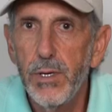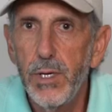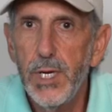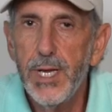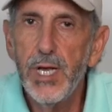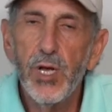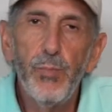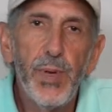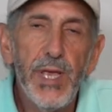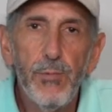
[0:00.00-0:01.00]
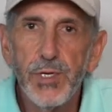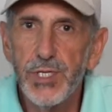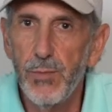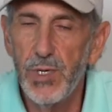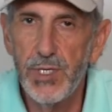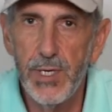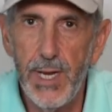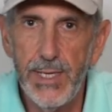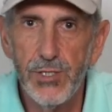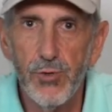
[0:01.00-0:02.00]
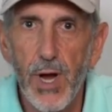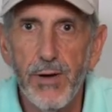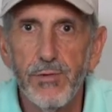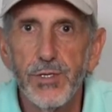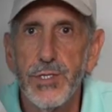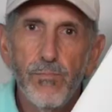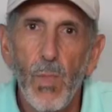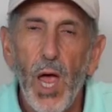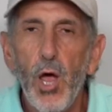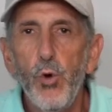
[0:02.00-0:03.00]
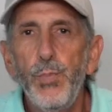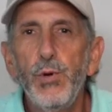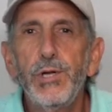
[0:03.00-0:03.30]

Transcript: It can compete with some of today's drivers. I hope you